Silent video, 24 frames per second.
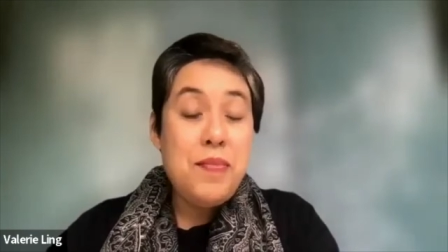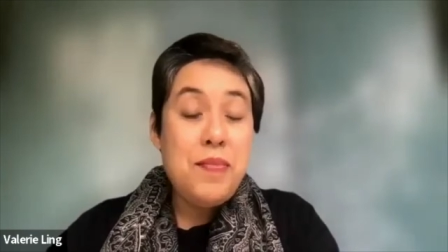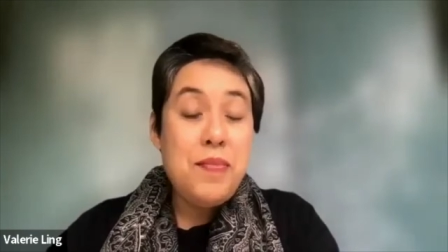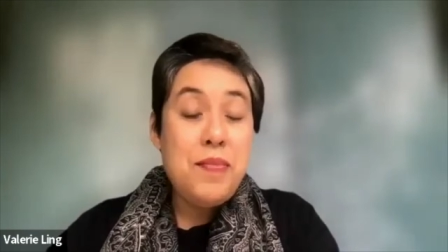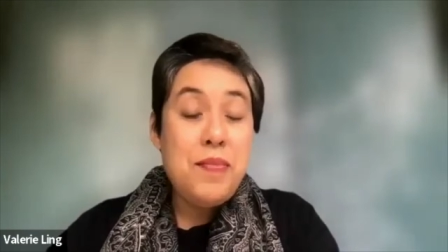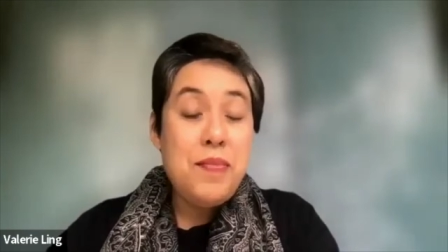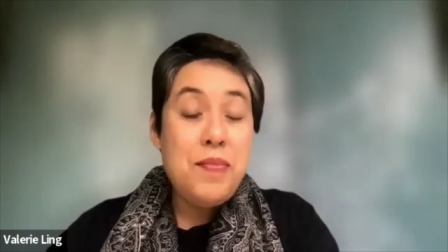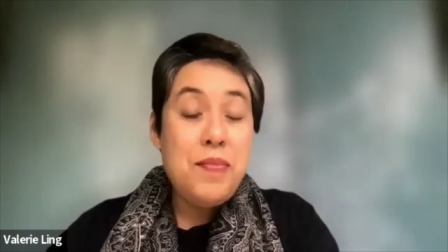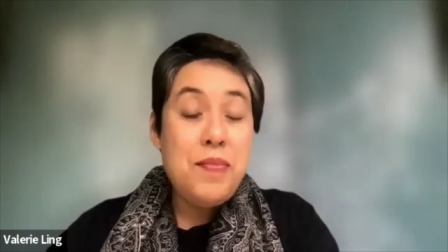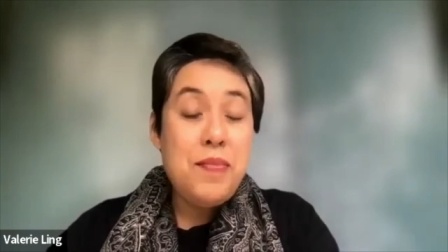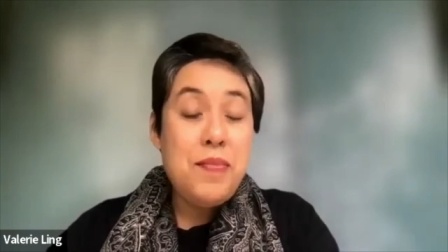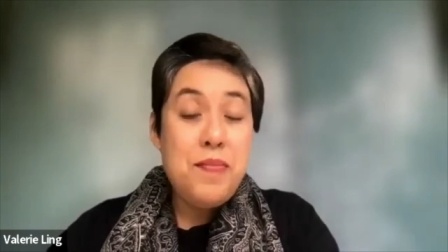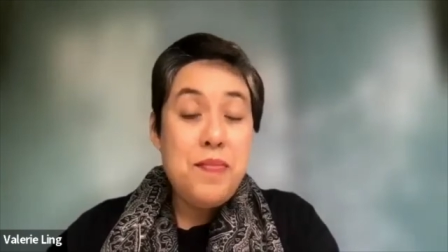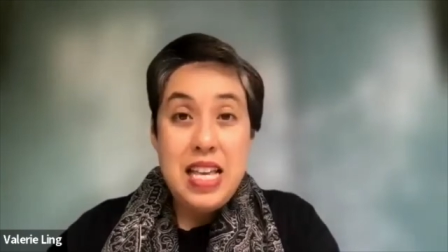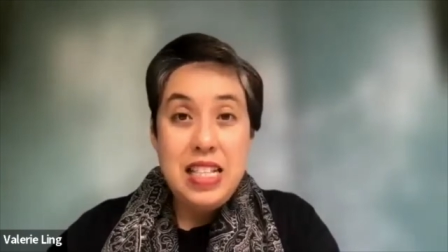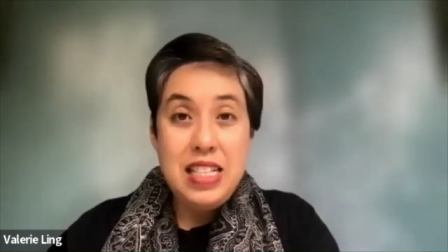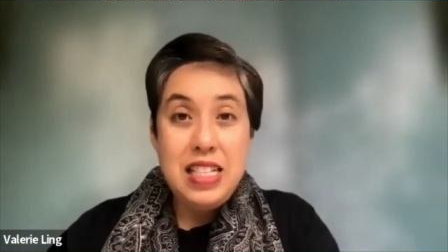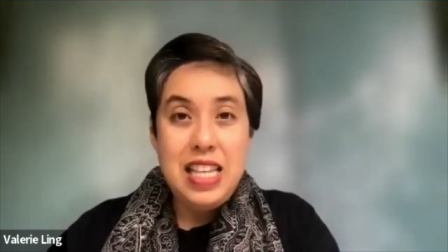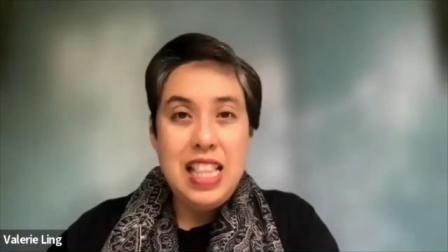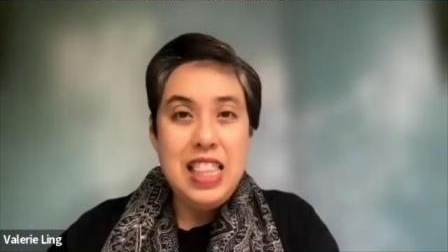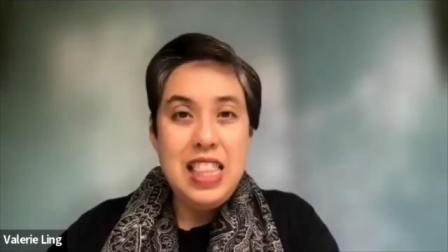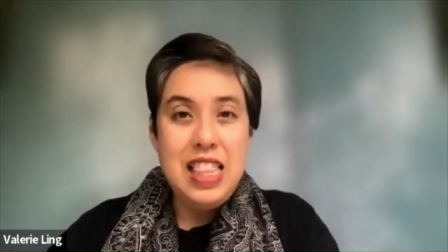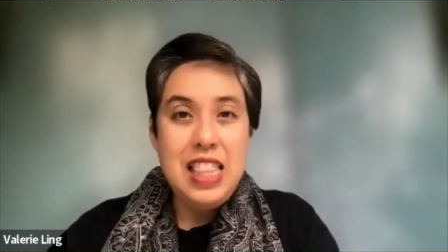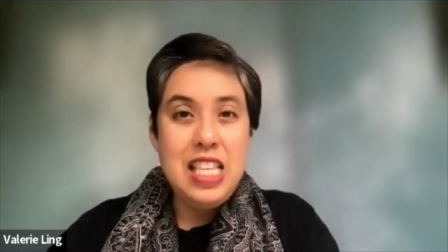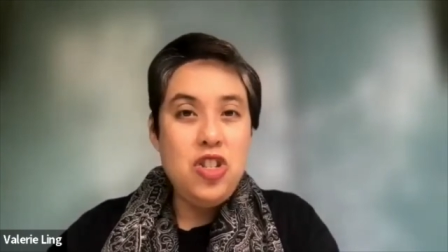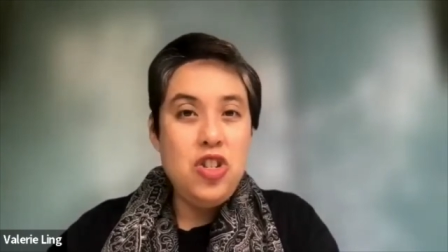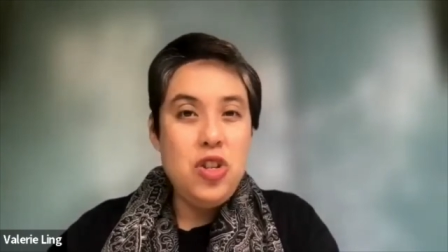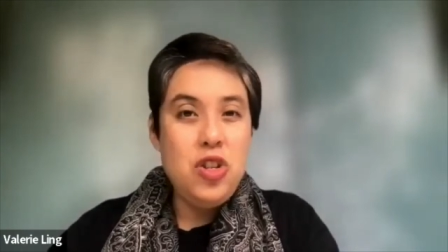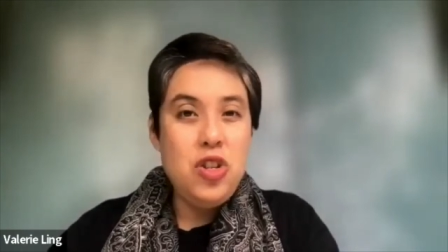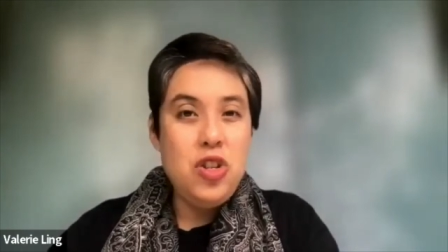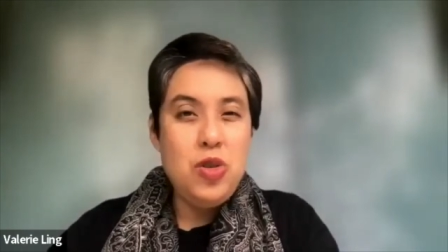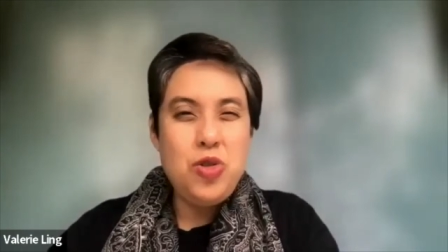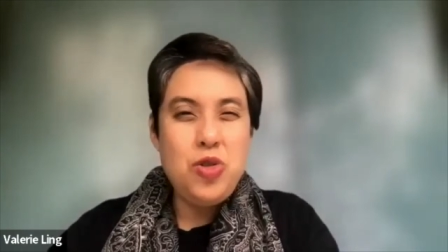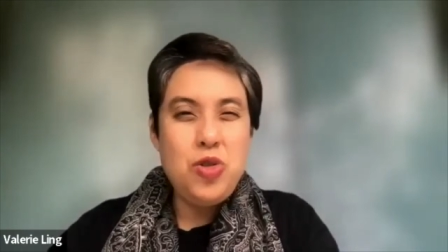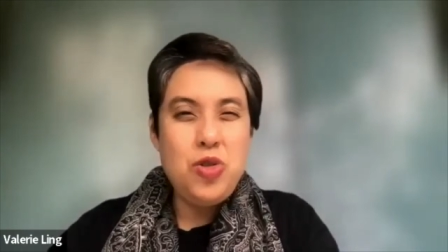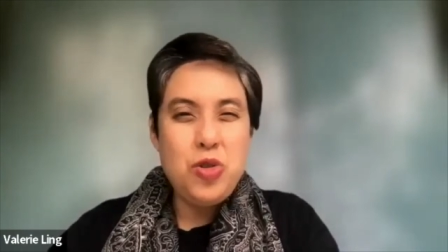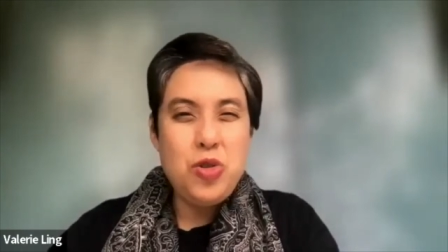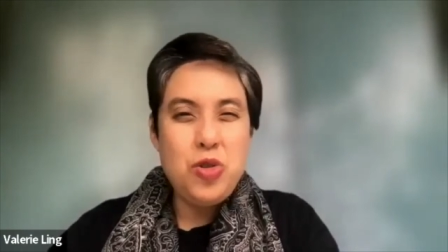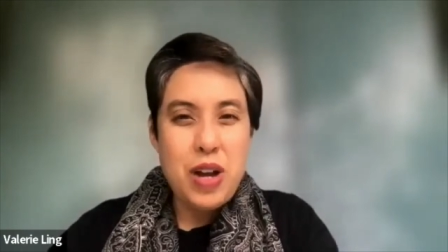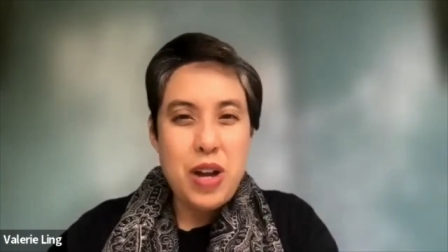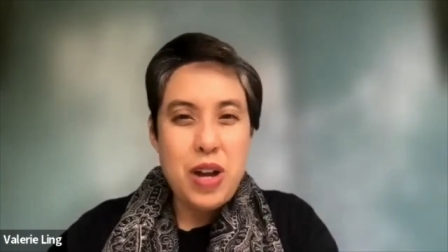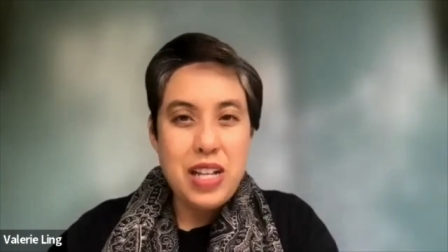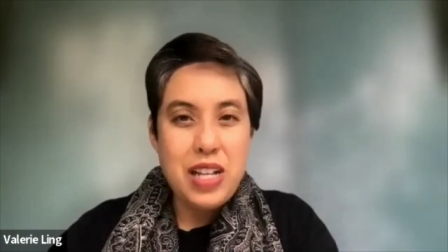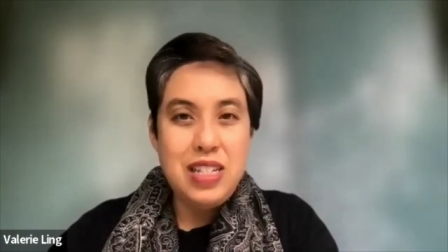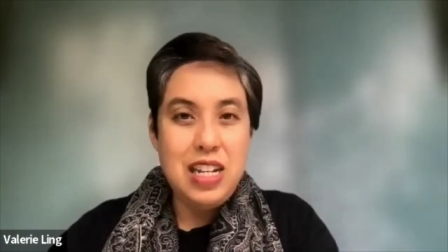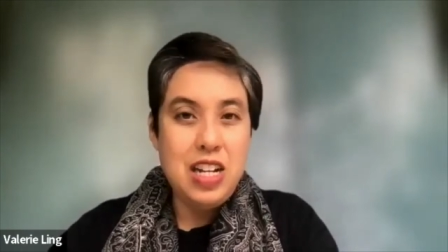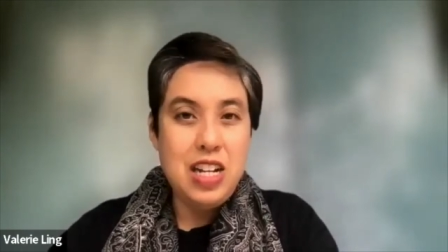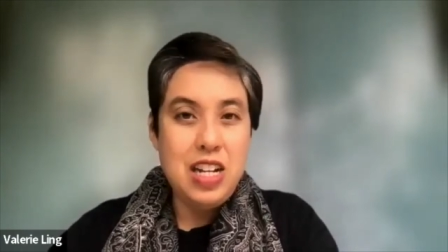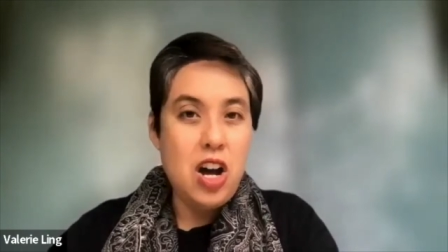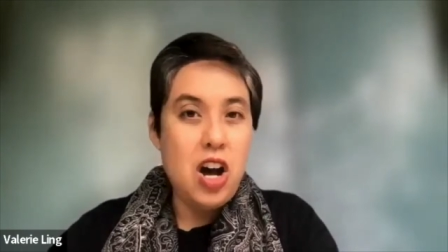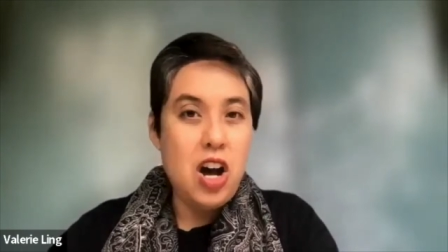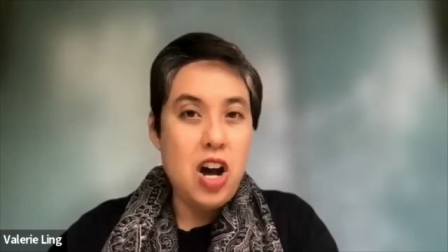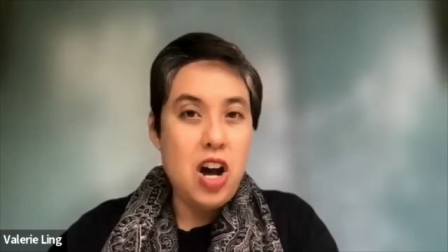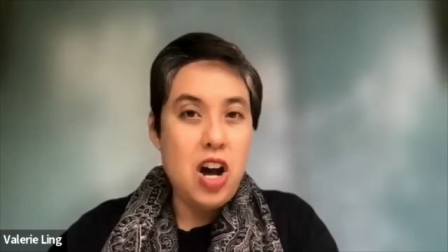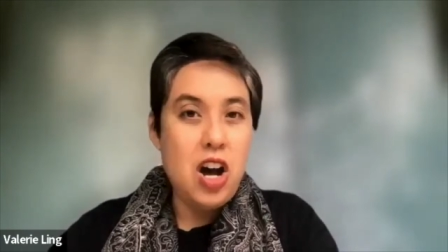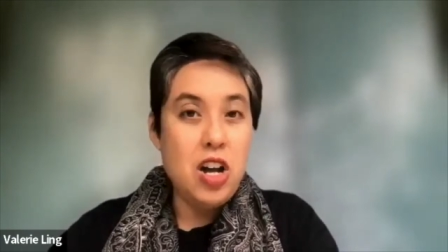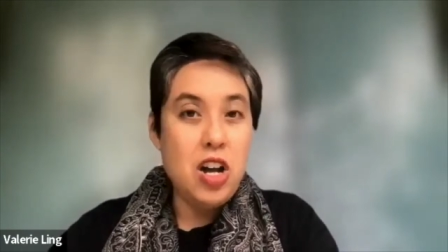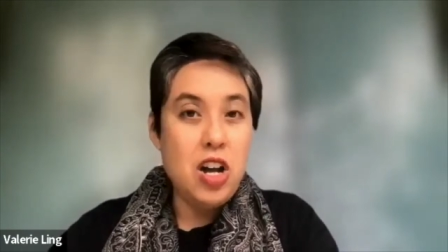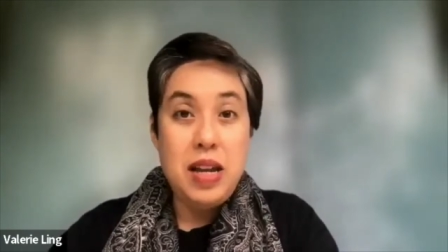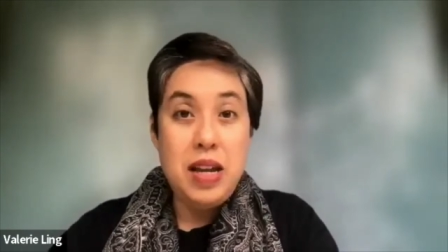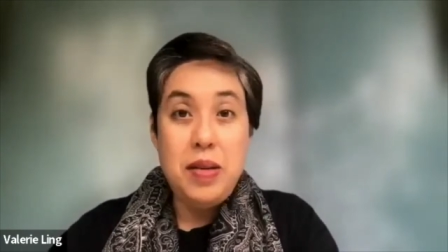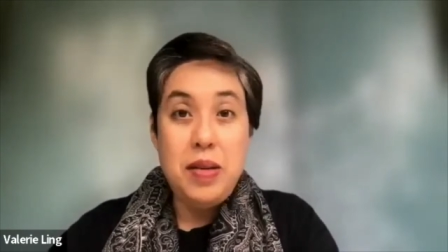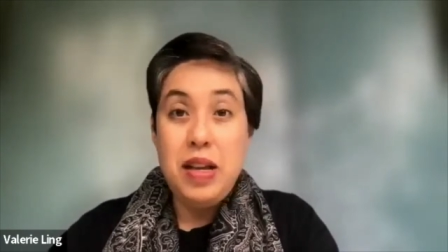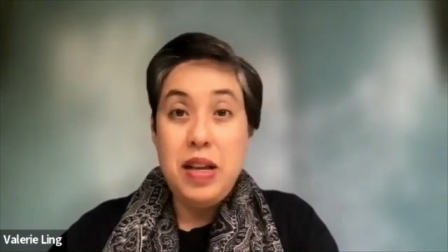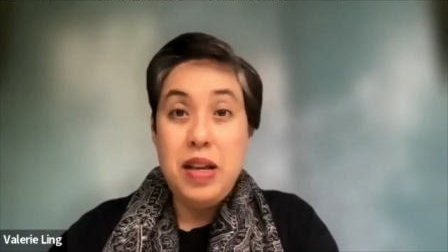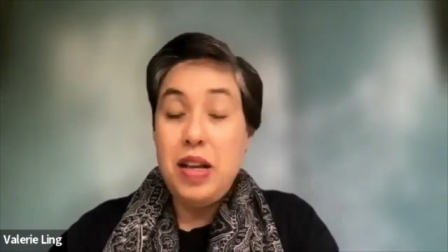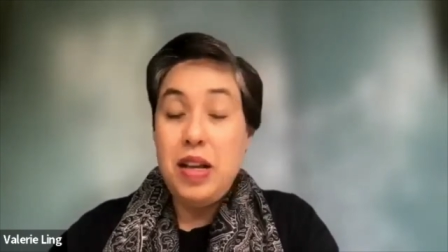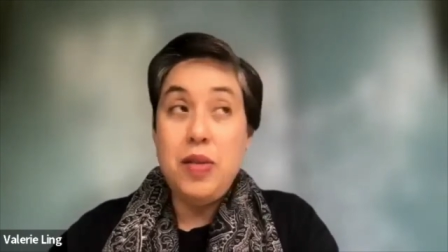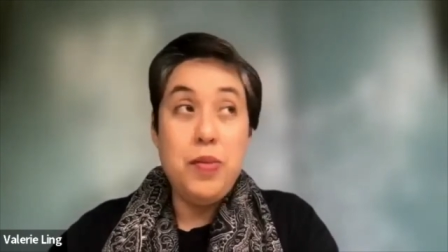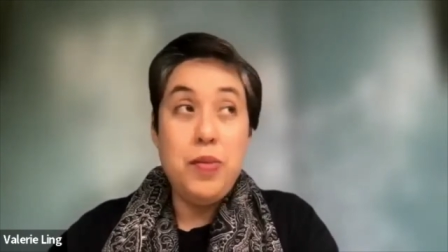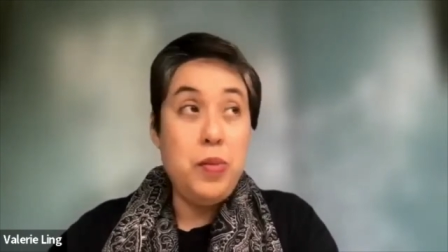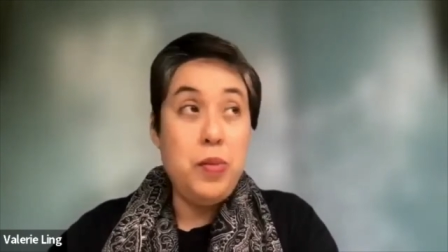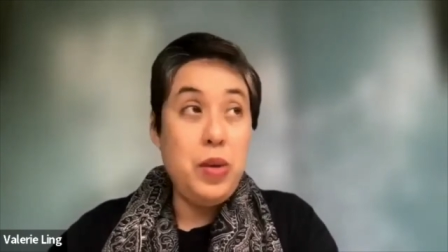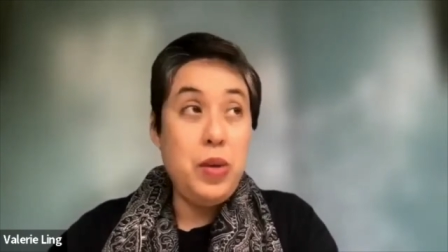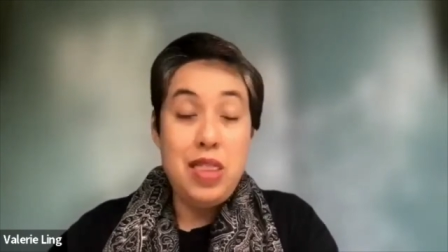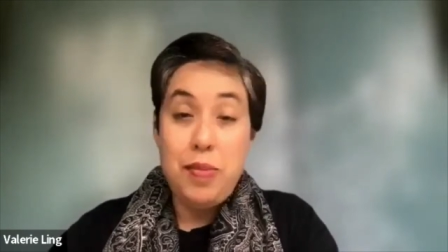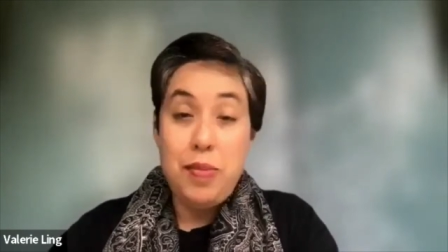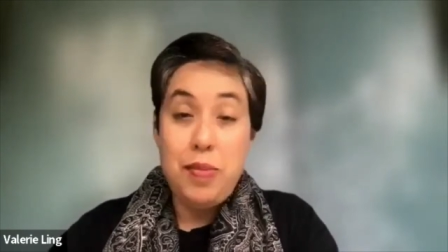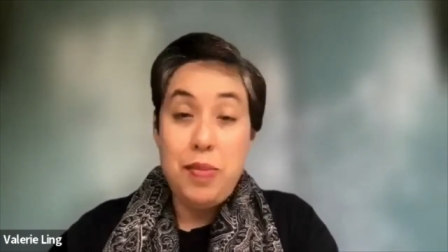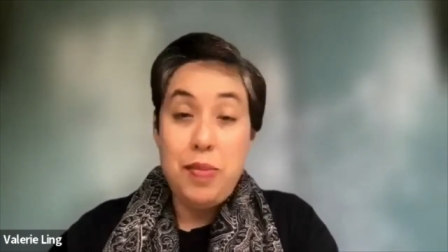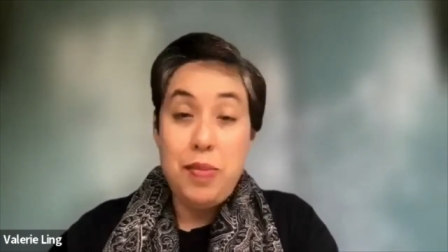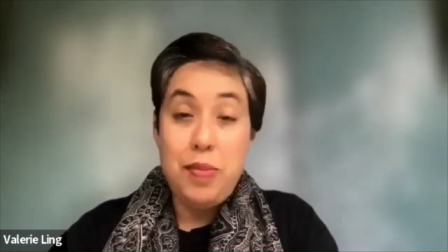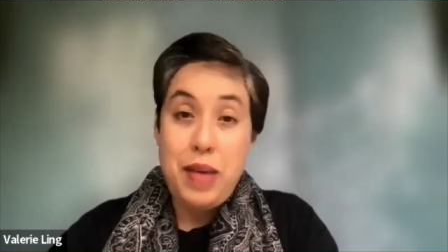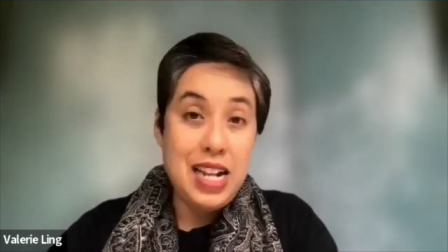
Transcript: what it means in this new trust economy